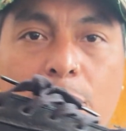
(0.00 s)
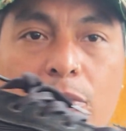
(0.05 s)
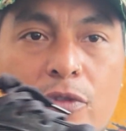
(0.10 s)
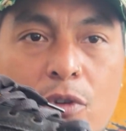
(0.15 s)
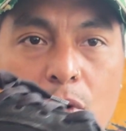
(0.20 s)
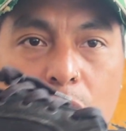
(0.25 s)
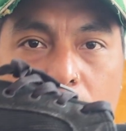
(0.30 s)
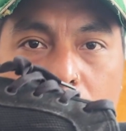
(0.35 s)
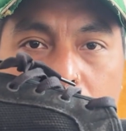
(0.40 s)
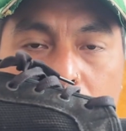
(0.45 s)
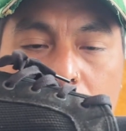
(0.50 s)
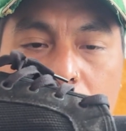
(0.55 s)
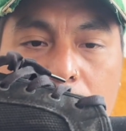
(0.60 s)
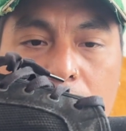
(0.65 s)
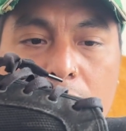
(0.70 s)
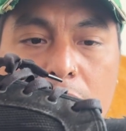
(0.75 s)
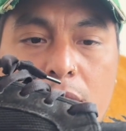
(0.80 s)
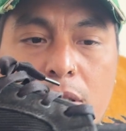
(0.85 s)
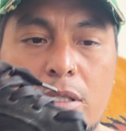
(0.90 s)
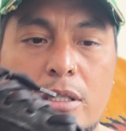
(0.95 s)
of course.
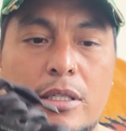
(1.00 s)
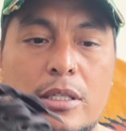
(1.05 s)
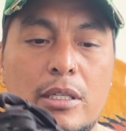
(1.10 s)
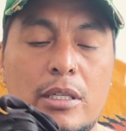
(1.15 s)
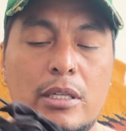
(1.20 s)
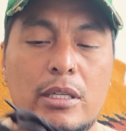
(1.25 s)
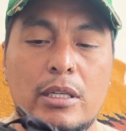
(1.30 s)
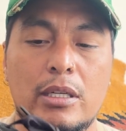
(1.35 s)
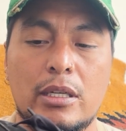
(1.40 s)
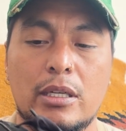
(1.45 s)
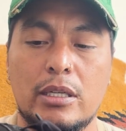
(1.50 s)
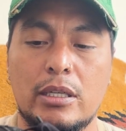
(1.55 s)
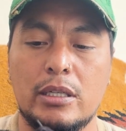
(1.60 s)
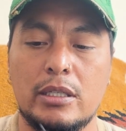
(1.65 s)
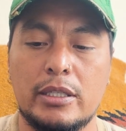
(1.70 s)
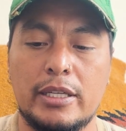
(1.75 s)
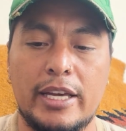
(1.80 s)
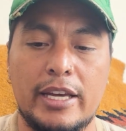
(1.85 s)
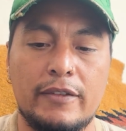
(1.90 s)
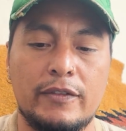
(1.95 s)

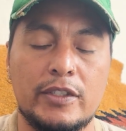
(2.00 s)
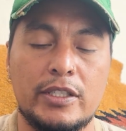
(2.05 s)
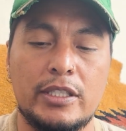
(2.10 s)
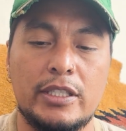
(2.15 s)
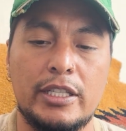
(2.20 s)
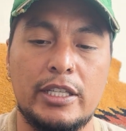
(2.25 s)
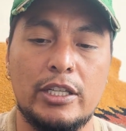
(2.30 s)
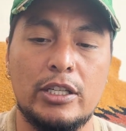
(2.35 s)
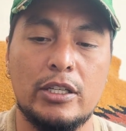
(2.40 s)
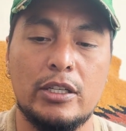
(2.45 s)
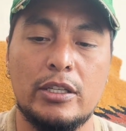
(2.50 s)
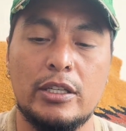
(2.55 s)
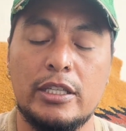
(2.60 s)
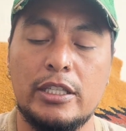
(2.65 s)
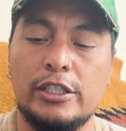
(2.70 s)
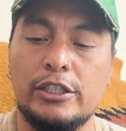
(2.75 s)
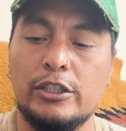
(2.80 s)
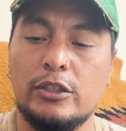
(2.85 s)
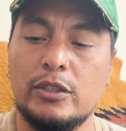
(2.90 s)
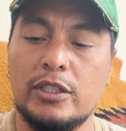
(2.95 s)
Canvas sneaker.
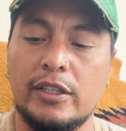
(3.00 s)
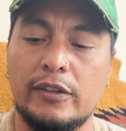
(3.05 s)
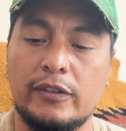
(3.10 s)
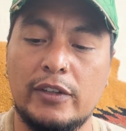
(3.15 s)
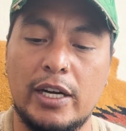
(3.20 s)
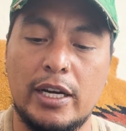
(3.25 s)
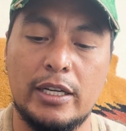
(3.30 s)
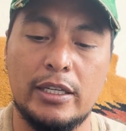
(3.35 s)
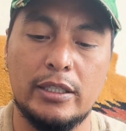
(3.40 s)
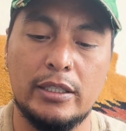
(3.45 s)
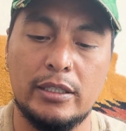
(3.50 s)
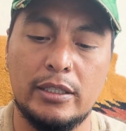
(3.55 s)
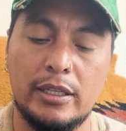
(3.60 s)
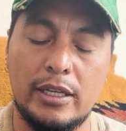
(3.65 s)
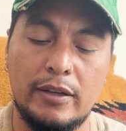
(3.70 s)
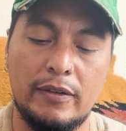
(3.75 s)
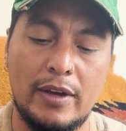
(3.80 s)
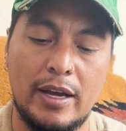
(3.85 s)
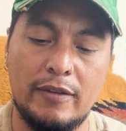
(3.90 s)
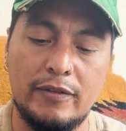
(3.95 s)
These shoes I've taken
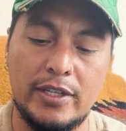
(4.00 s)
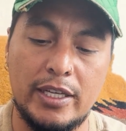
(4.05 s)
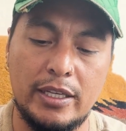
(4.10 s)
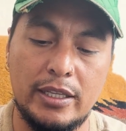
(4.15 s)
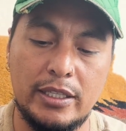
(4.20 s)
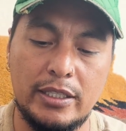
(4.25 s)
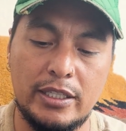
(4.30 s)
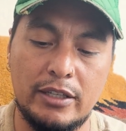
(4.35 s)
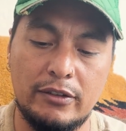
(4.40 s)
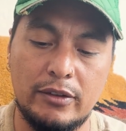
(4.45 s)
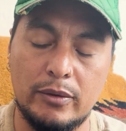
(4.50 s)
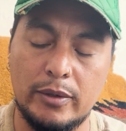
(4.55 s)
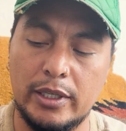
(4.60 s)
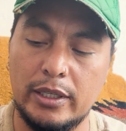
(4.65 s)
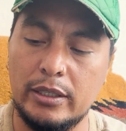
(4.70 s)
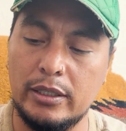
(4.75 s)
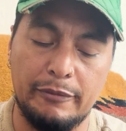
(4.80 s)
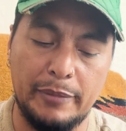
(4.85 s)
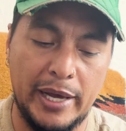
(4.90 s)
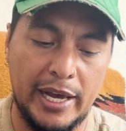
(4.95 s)
these everywhere.
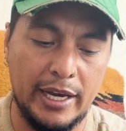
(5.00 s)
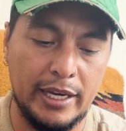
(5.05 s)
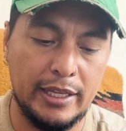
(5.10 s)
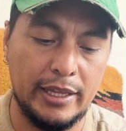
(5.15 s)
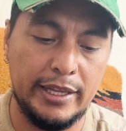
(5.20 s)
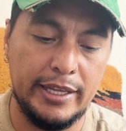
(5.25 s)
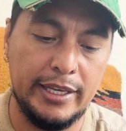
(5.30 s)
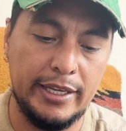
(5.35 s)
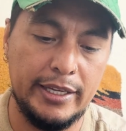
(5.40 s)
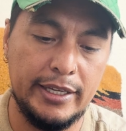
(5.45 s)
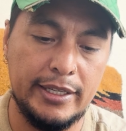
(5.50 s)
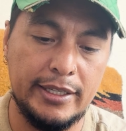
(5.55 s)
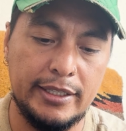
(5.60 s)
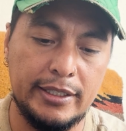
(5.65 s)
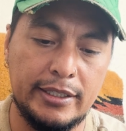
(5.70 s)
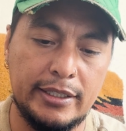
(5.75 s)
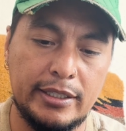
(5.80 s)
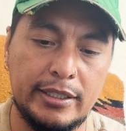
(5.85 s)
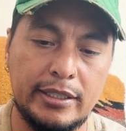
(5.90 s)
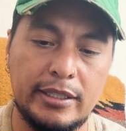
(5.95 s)
Pack
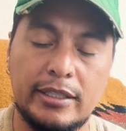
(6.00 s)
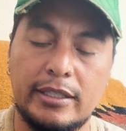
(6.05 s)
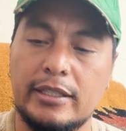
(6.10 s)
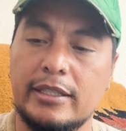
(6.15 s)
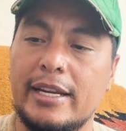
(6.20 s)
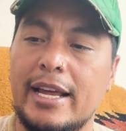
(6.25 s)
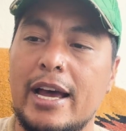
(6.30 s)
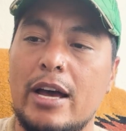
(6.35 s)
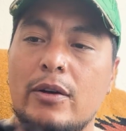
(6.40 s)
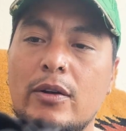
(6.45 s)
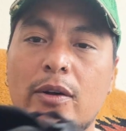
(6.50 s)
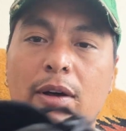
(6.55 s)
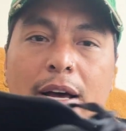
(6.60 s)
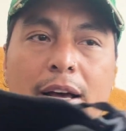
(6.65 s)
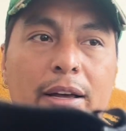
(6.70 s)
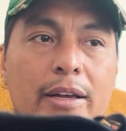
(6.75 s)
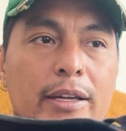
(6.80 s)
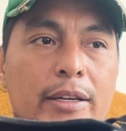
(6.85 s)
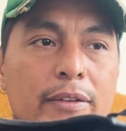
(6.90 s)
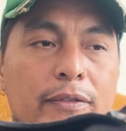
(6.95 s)
these. Now
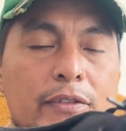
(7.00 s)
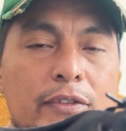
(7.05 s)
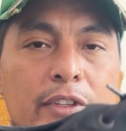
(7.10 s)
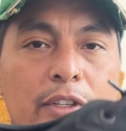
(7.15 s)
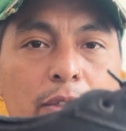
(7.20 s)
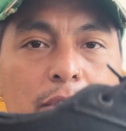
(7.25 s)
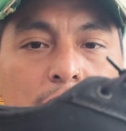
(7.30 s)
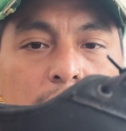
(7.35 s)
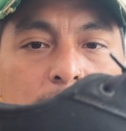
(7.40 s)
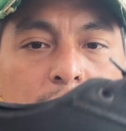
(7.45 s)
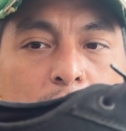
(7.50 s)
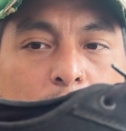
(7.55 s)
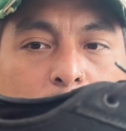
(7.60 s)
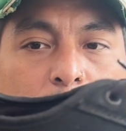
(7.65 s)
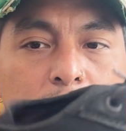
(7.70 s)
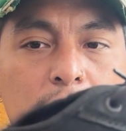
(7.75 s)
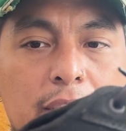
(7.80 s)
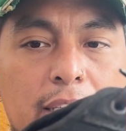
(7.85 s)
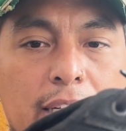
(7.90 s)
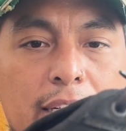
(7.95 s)
I use them so
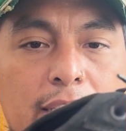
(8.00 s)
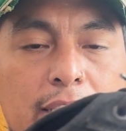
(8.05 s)
much that I